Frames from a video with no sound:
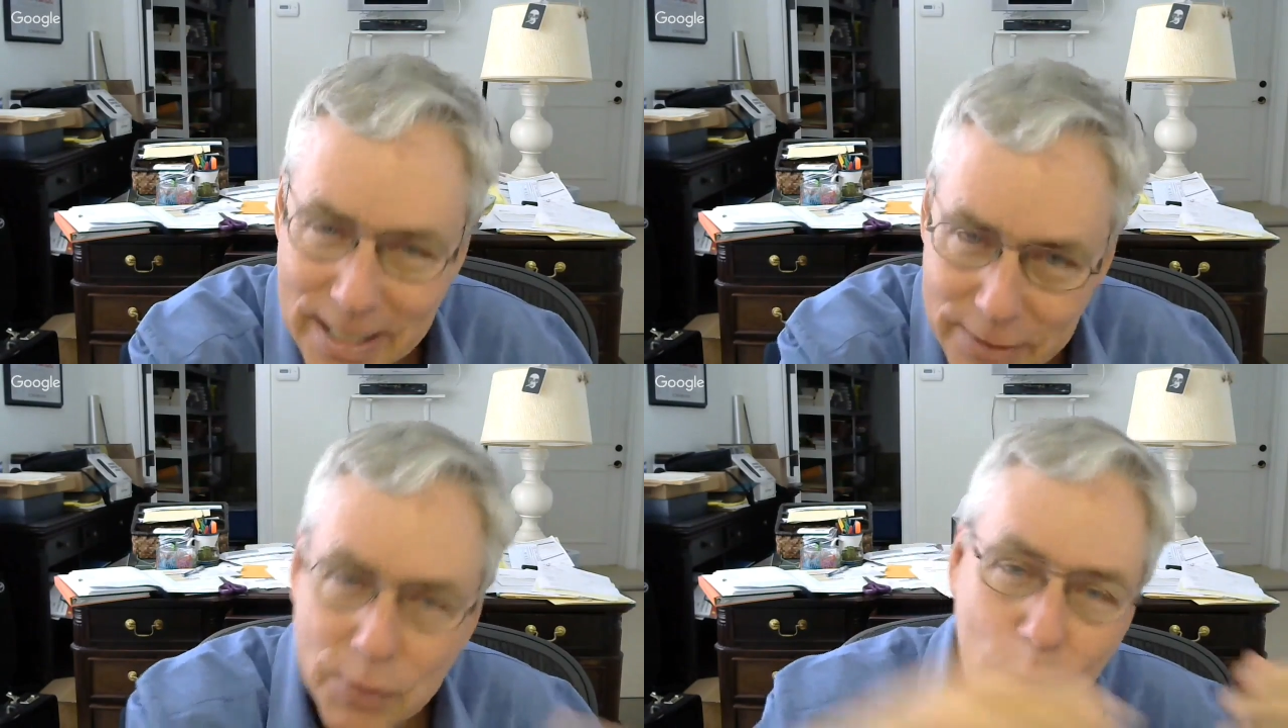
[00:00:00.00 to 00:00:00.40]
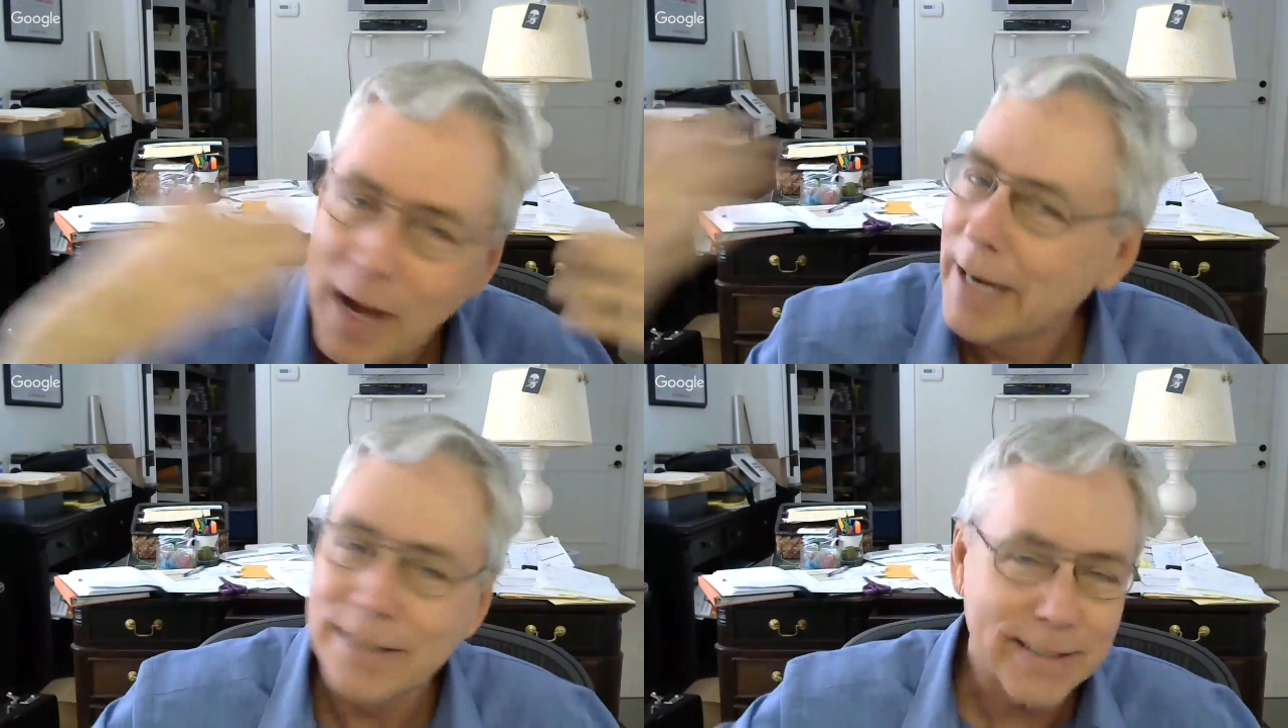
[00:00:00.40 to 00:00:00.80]
Even
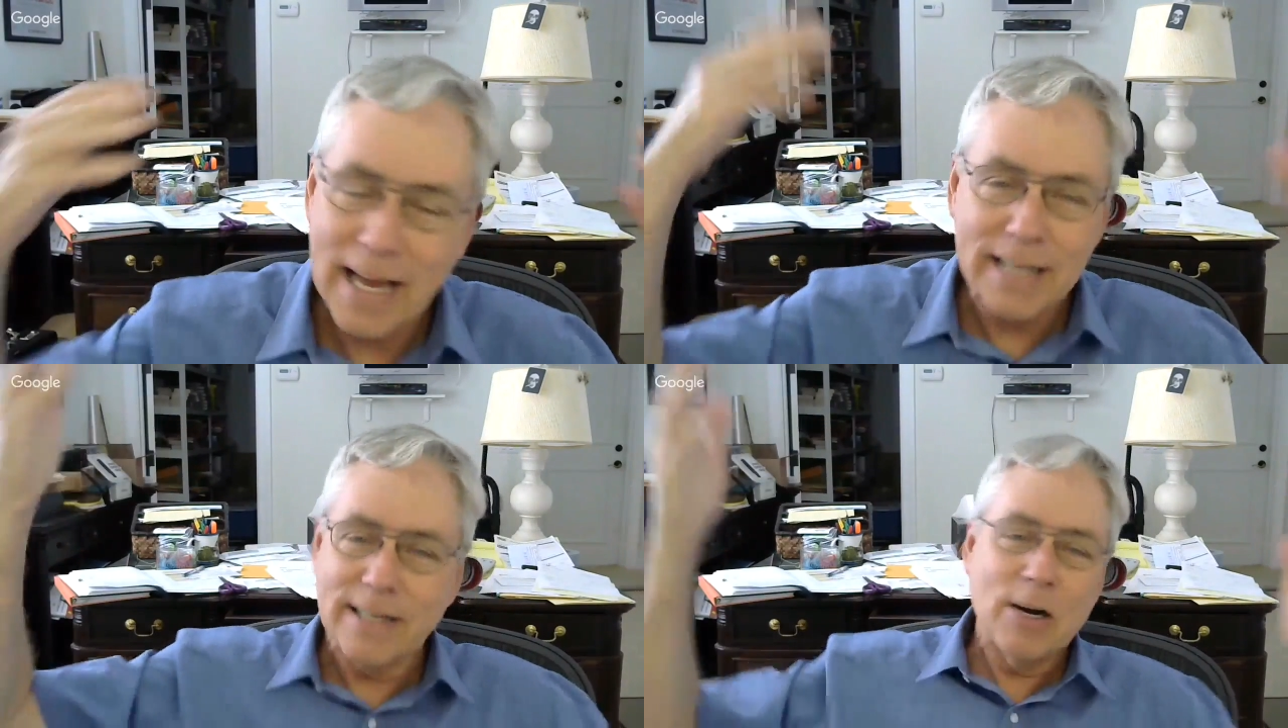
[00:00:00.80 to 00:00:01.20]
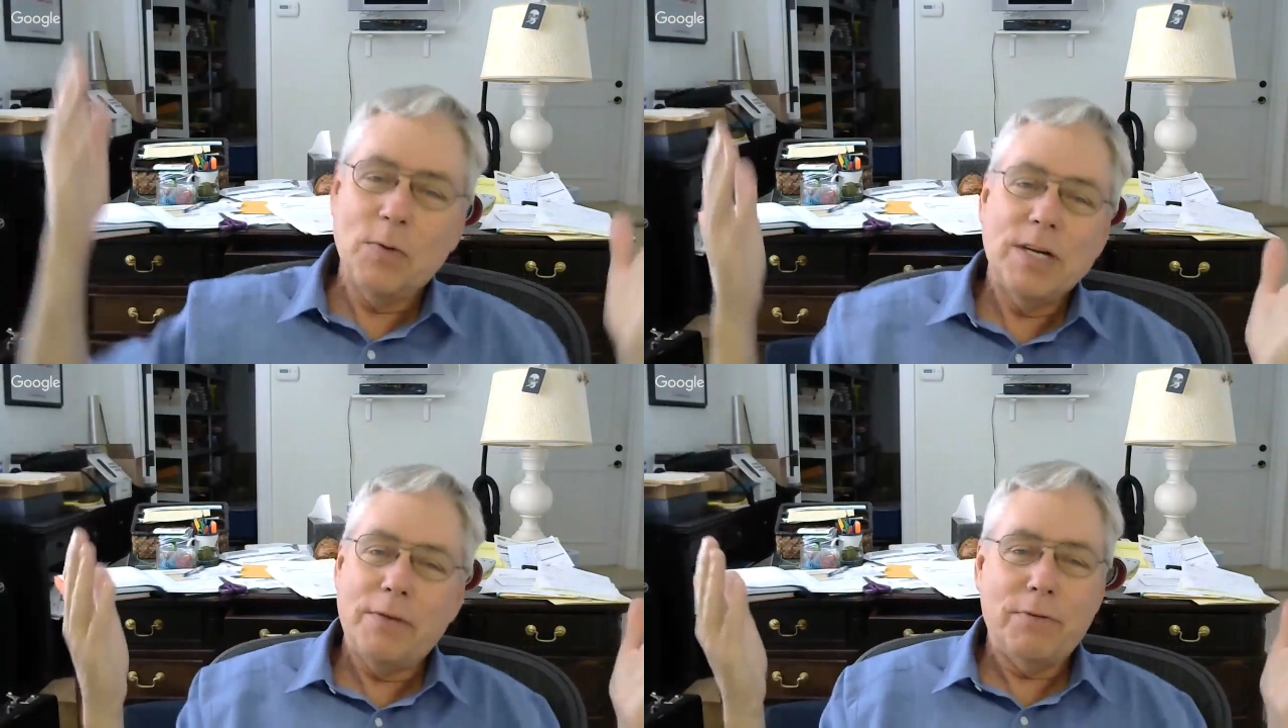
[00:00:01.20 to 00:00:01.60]
writing satire, it
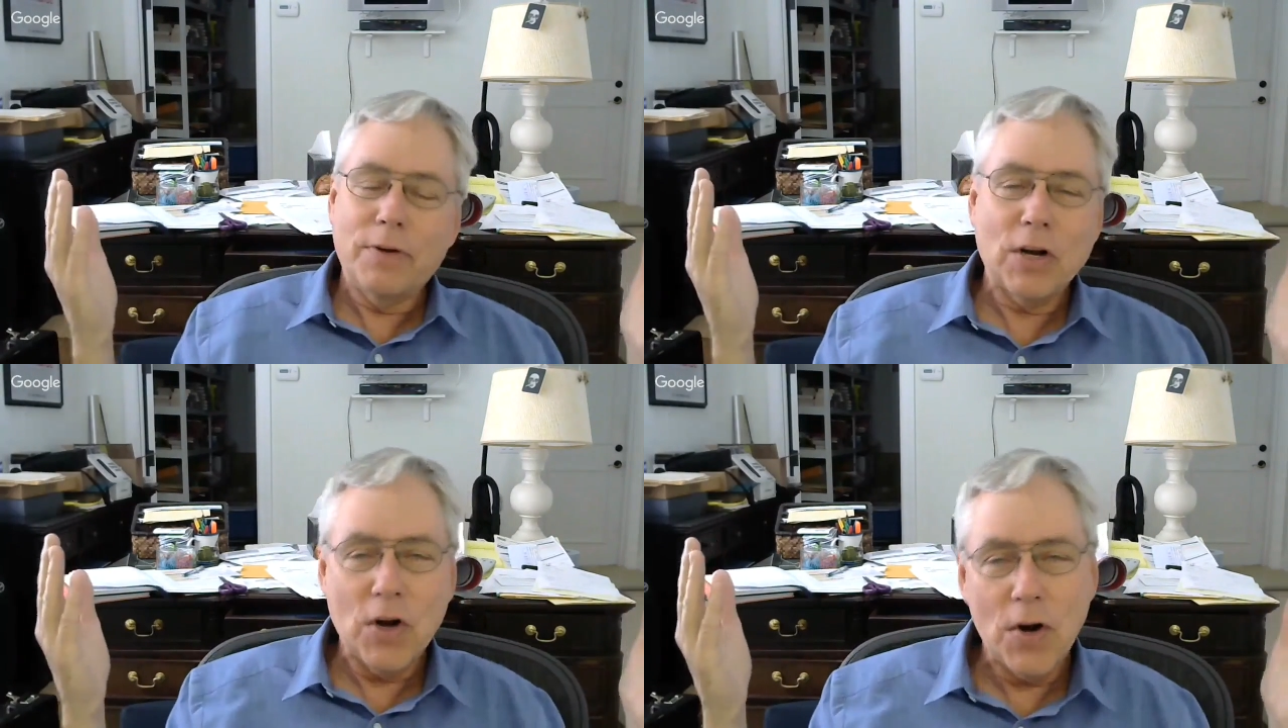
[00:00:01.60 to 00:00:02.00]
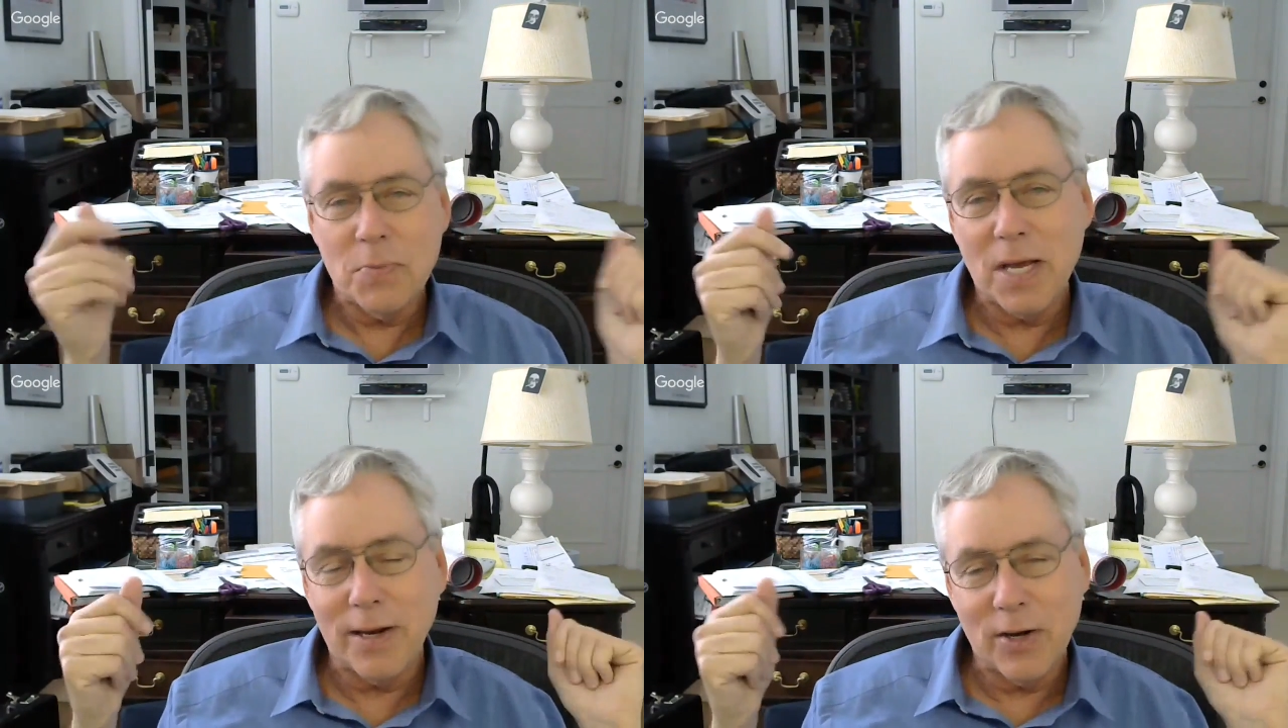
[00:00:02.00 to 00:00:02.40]
would never have occurred to
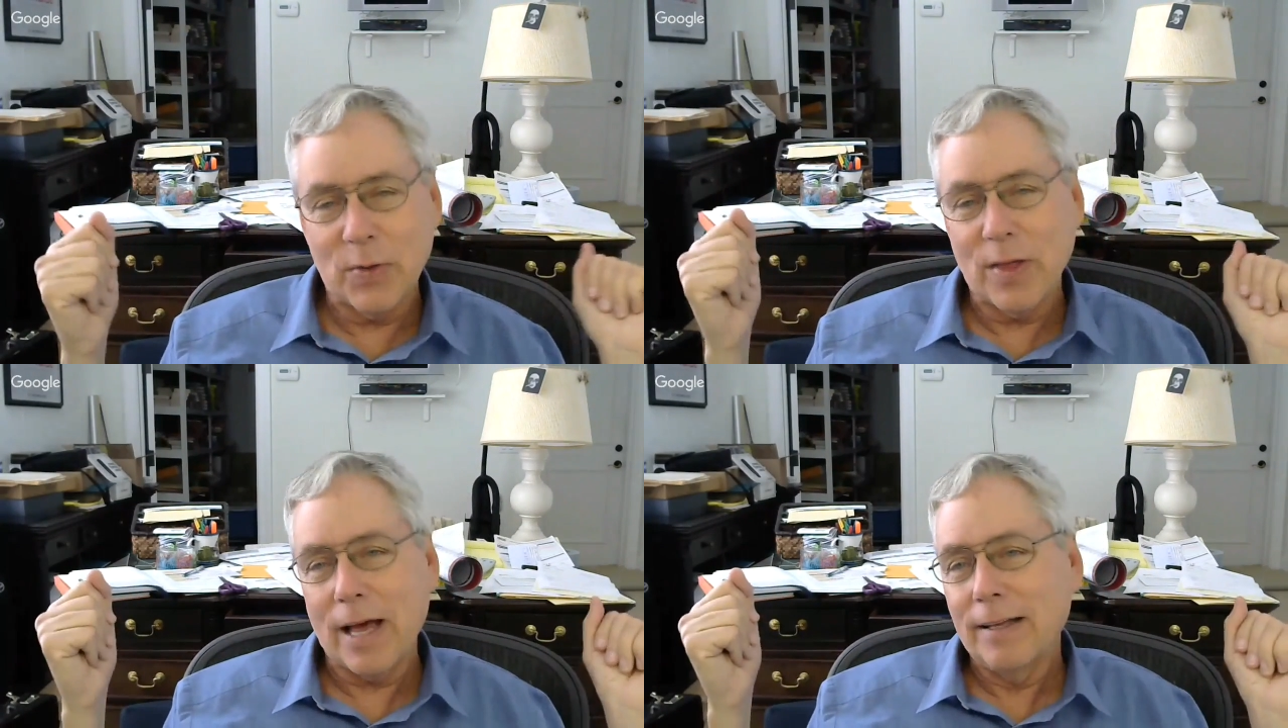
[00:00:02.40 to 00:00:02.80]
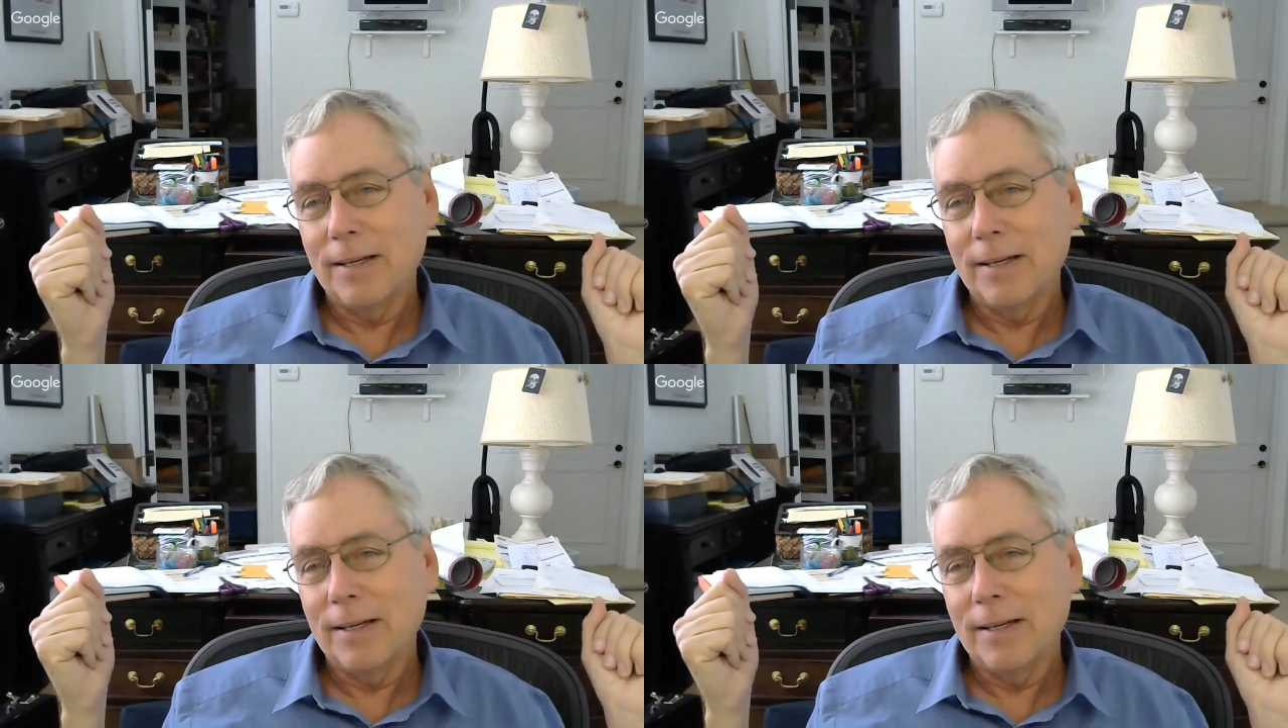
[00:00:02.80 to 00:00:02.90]
me to do that.